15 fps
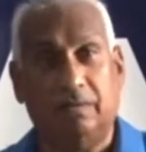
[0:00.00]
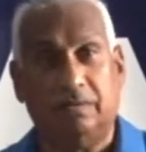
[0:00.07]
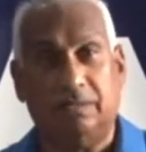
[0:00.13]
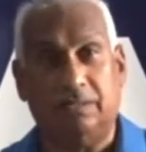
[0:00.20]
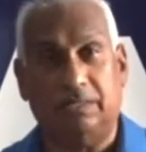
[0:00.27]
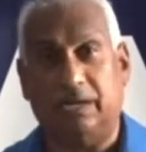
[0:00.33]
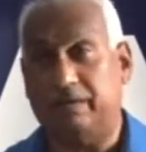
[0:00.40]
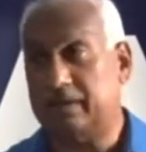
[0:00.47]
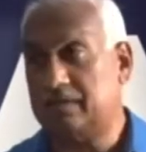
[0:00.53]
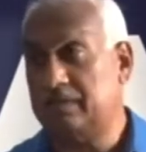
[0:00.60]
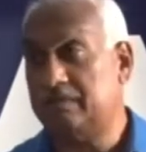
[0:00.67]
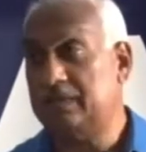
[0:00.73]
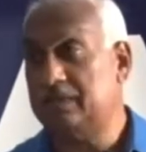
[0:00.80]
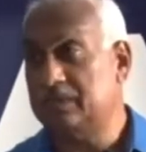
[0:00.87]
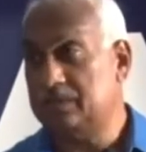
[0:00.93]
director of
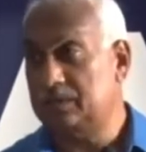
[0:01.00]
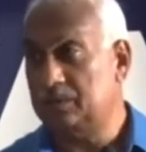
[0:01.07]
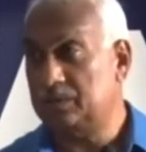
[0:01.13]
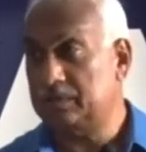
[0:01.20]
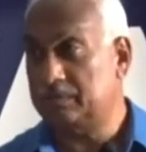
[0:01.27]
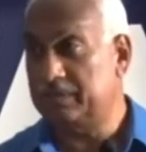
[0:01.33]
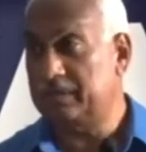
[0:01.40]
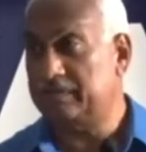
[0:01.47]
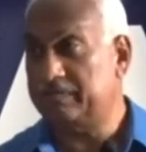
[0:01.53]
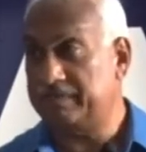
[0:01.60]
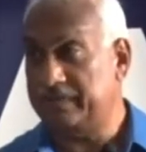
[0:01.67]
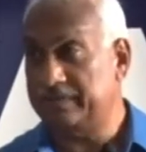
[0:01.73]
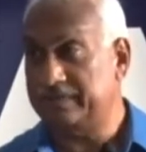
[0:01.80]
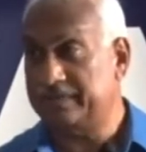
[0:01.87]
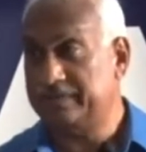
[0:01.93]
the Institute of Marine
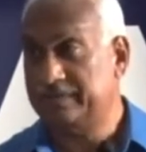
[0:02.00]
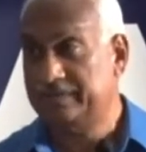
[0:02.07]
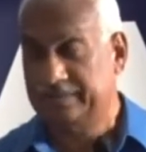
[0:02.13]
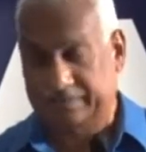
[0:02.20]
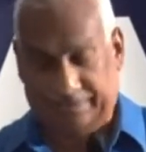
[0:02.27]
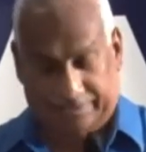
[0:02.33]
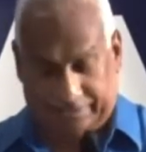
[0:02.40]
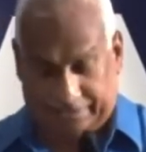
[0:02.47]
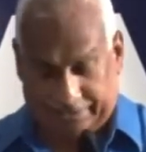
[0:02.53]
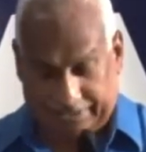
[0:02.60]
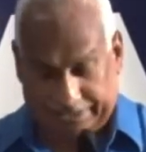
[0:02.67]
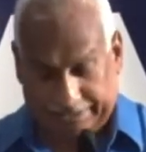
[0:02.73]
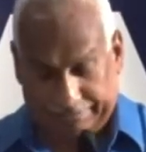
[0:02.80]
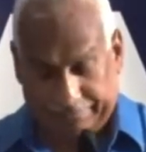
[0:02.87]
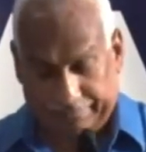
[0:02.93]
Affairs.
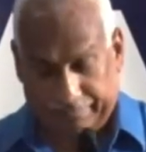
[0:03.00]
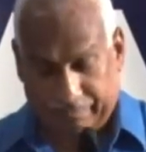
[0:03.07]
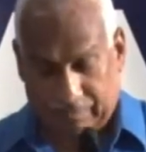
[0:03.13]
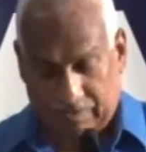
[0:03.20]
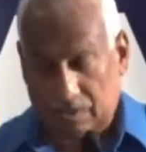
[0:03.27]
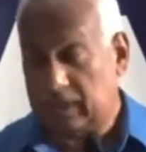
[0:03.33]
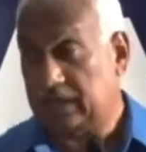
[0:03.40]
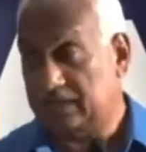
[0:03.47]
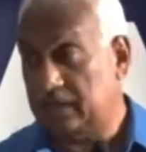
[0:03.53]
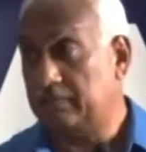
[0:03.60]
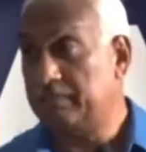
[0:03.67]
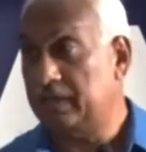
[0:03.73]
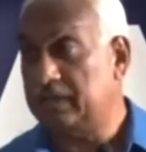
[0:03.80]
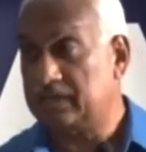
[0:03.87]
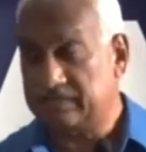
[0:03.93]
So I'll take
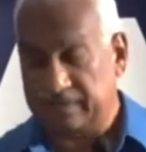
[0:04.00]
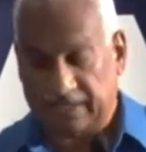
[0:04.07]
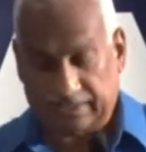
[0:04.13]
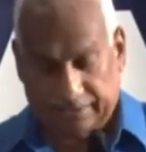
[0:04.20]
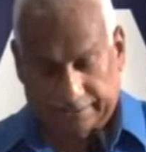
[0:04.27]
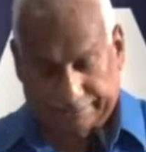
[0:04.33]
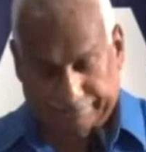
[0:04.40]
my licks for that.